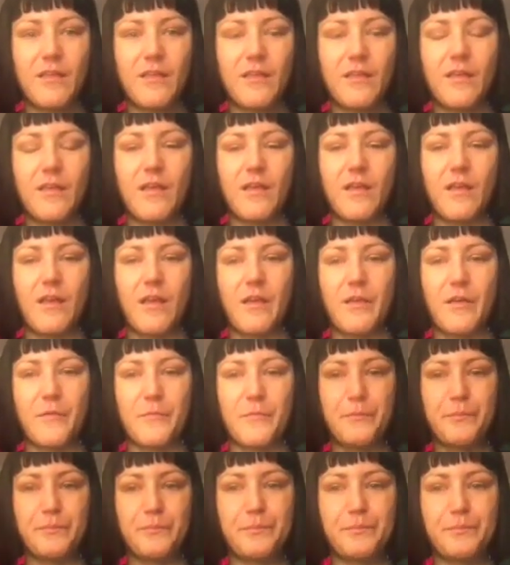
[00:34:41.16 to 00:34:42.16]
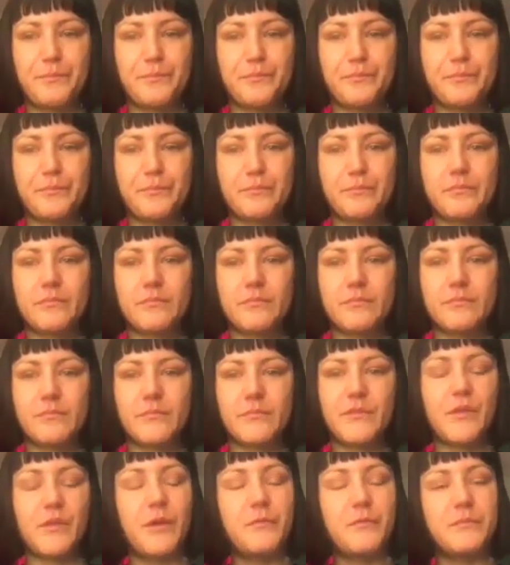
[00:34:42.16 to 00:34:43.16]
So
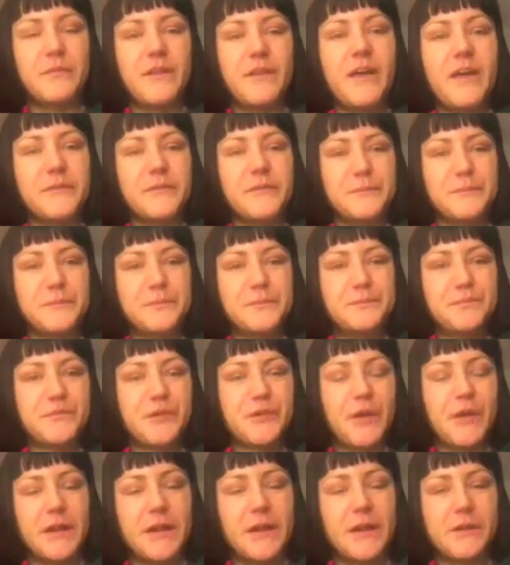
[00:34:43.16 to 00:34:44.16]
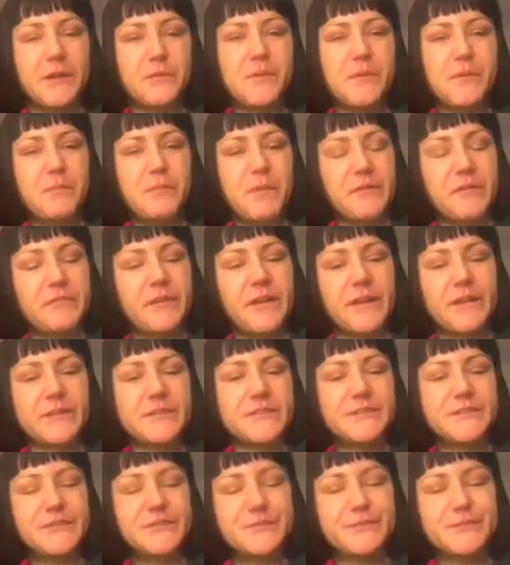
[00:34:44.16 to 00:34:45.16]
I'm done trying to be perfect.